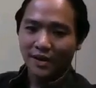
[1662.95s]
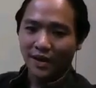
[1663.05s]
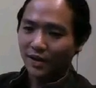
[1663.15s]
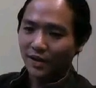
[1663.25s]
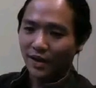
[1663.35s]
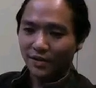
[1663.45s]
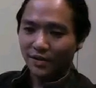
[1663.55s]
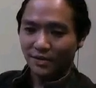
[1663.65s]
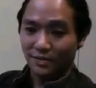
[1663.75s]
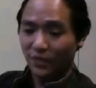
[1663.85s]
And it has
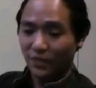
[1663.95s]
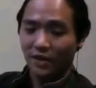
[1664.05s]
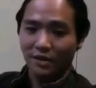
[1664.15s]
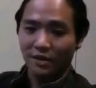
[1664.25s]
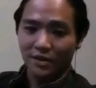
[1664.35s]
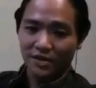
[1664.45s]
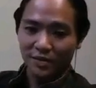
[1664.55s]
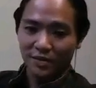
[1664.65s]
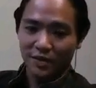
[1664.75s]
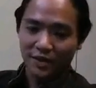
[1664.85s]
an even longer
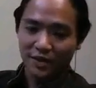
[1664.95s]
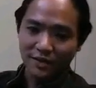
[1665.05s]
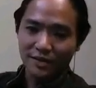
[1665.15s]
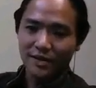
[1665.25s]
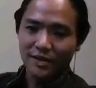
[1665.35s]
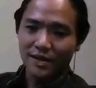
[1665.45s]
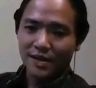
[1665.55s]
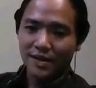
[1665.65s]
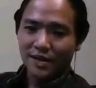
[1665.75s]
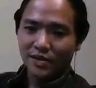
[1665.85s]
subtitle.
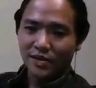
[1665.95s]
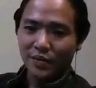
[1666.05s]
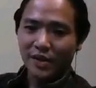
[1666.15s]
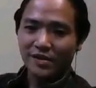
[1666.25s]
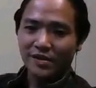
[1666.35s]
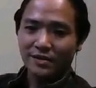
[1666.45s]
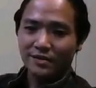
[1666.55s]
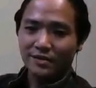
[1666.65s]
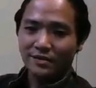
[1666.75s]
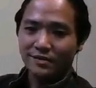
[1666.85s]
So imagine,
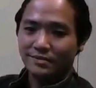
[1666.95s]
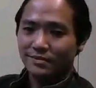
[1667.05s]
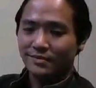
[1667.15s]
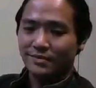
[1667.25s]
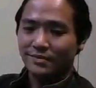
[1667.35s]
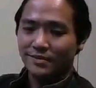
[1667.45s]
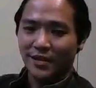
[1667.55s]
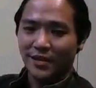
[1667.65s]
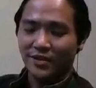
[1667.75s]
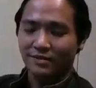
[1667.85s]

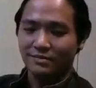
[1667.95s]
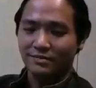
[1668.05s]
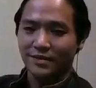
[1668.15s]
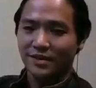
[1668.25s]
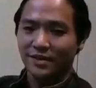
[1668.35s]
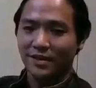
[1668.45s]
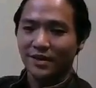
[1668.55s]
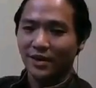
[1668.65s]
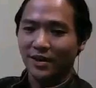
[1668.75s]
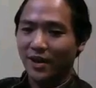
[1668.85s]
as a
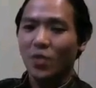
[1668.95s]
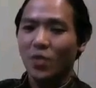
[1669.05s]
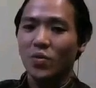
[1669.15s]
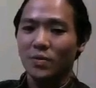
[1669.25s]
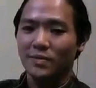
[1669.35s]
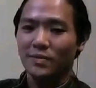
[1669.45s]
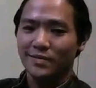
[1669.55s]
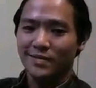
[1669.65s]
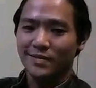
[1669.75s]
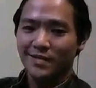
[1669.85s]
designer, how
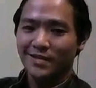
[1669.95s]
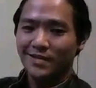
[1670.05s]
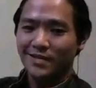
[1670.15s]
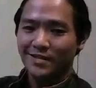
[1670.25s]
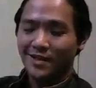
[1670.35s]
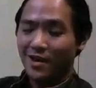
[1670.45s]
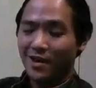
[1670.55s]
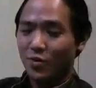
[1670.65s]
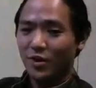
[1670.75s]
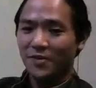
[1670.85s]

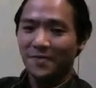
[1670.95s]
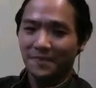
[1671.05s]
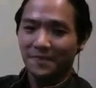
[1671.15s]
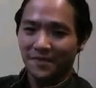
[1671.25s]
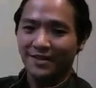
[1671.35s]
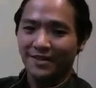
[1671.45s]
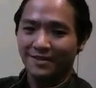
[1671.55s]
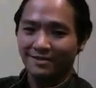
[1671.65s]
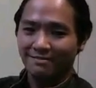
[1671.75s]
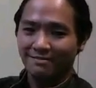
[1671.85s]
will you fit
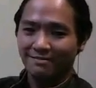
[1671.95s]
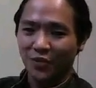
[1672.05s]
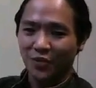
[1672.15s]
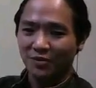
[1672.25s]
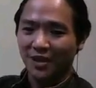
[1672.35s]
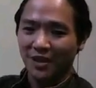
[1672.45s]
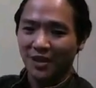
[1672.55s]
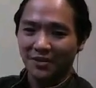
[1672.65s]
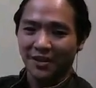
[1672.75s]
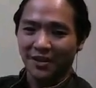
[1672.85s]
those really
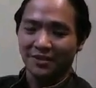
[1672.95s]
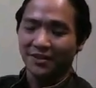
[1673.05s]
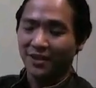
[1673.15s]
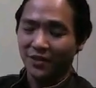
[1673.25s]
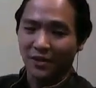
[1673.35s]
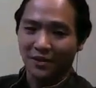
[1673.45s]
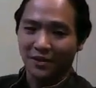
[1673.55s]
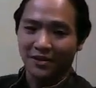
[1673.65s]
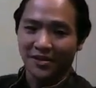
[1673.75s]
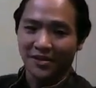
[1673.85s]
long titles and even
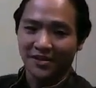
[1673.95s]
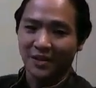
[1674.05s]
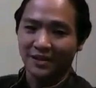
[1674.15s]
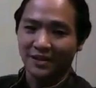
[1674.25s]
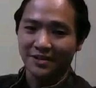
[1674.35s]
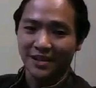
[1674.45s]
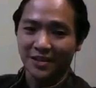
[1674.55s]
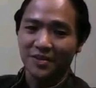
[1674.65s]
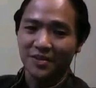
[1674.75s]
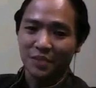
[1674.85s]
longer subtitles
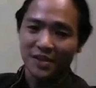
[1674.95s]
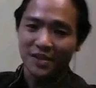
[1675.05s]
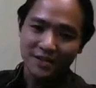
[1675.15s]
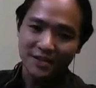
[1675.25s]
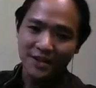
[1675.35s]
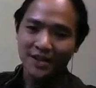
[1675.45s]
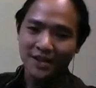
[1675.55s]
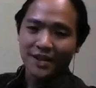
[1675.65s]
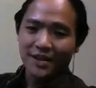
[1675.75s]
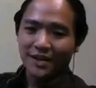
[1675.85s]
into the space
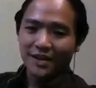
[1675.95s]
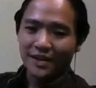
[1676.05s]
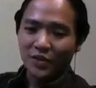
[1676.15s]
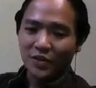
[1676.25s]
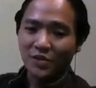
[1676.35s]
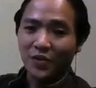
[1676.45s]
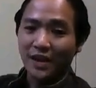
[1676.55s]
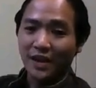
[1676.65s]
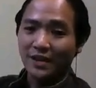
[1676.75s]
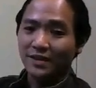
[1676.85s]
that was
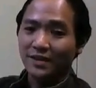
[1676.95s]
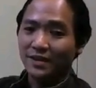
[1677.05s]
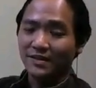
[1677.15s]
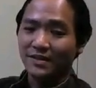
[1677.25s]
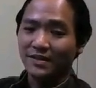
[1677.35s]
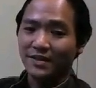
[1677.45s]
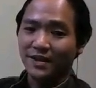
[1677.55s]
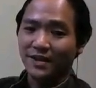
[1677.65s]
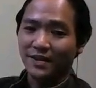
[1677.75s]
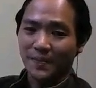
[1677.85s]
provided in this
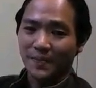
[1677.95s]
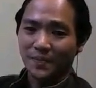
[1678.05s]
design?